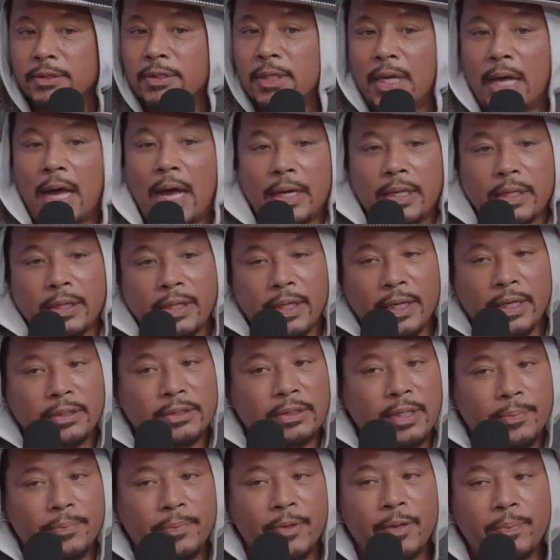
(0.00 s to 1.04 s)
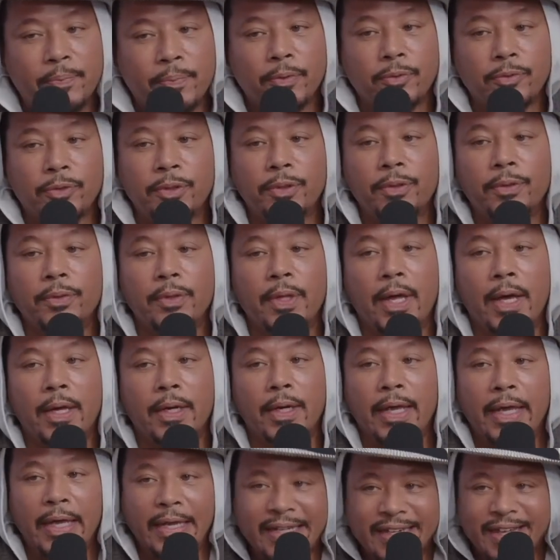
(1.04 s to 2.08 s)
a lot of things that people do that
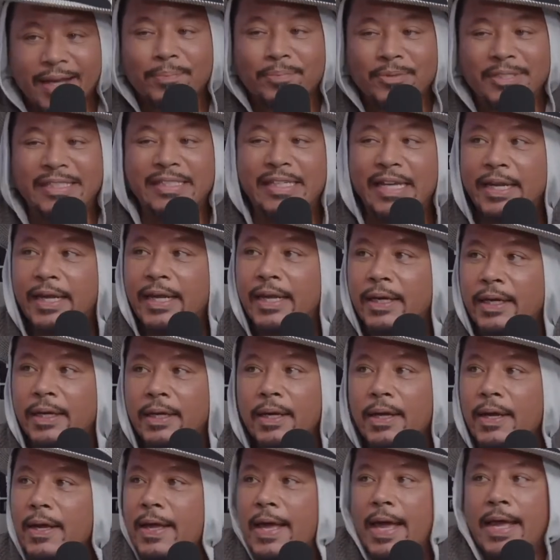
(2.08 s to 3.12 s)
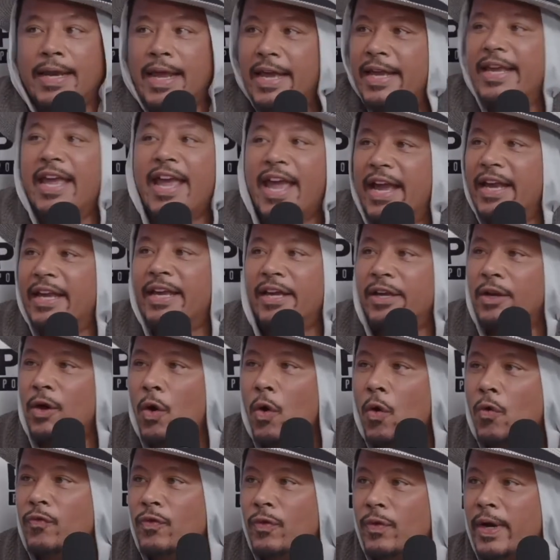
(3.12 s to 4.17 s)
end up sitting and they can't get
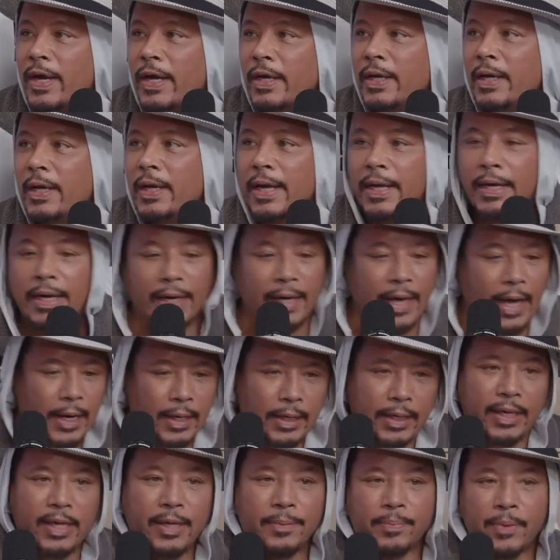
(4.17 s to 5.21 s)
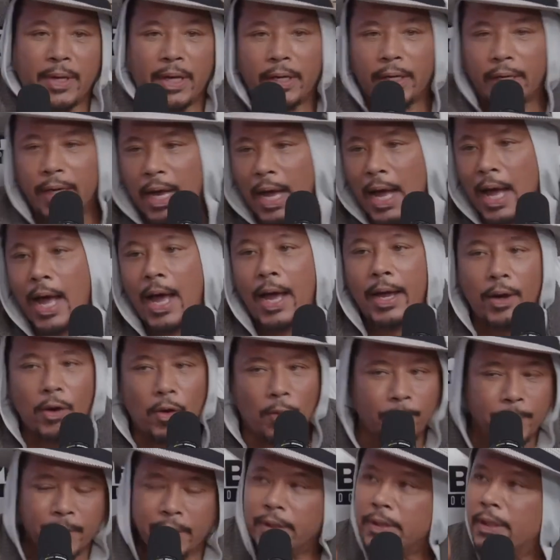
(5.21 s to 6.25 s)
over it. And they got to keep getting high,
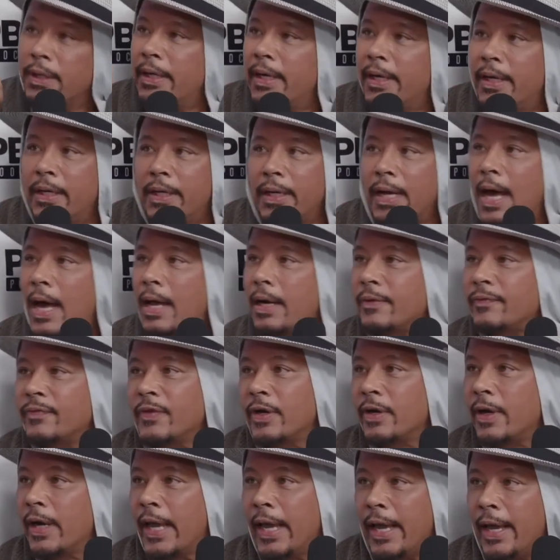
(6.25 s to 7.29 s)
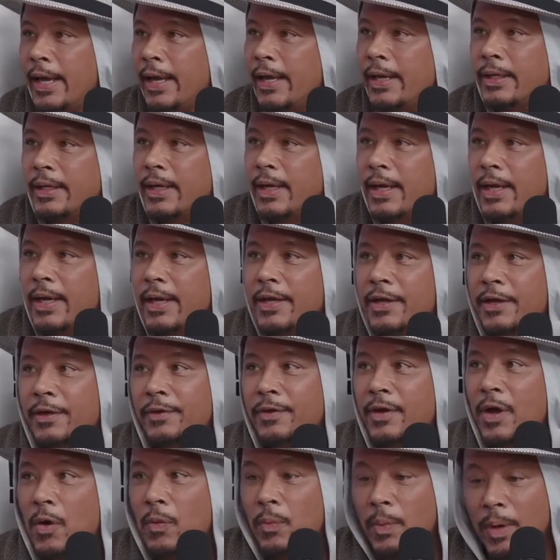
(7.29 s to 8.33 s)
hoping to get it out of their head.
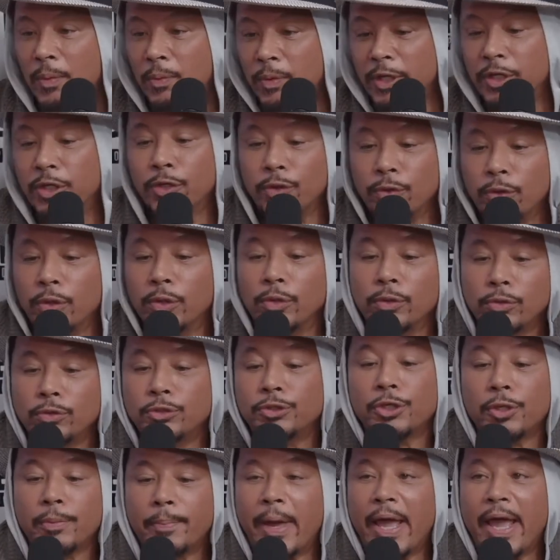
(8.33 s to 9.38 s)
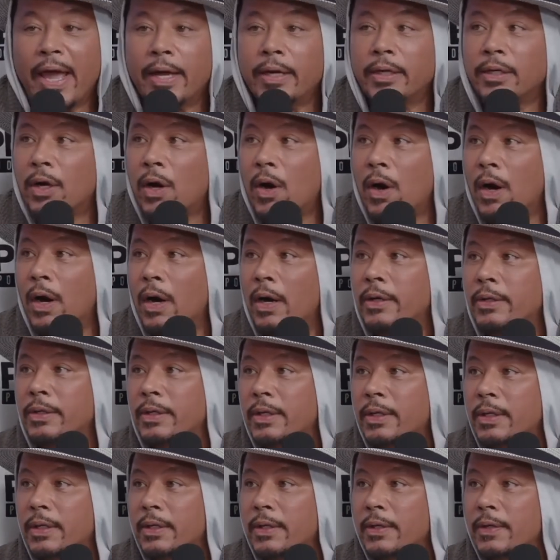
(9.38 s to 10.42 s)
But when you lose your man card,
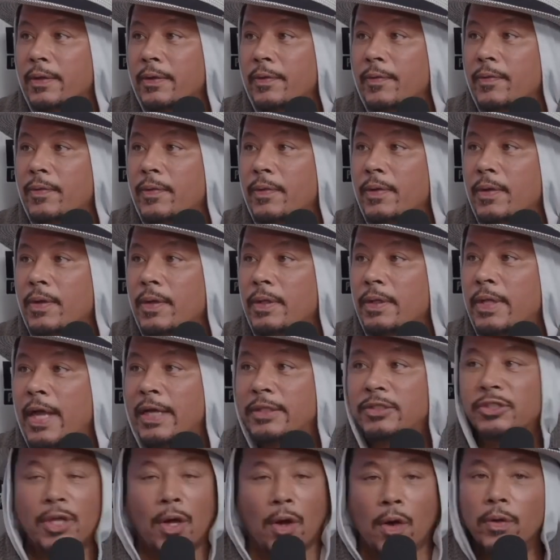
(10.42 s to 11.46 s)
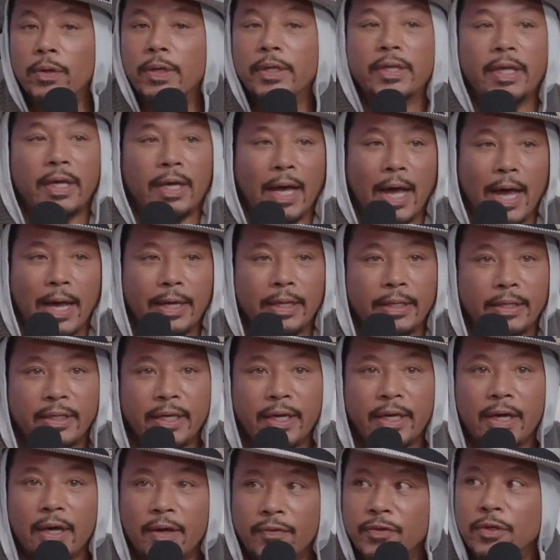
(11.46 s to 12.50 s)
that's the only thing I can
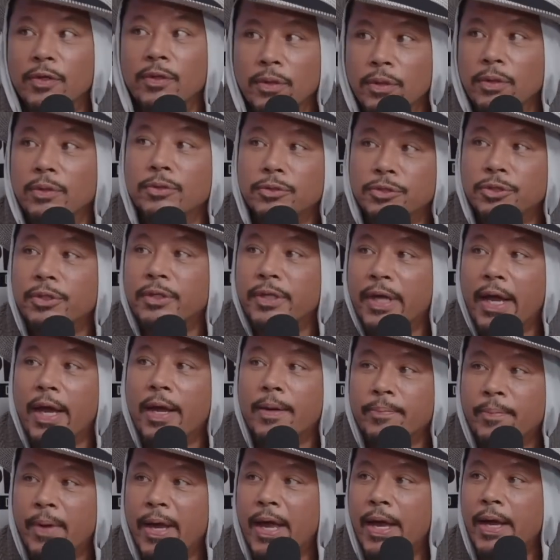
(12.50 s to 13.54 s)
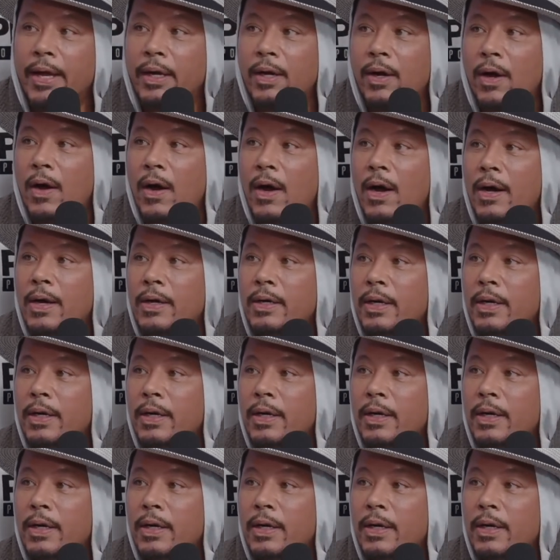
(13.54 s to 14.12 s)
think of. You lose your damn man card.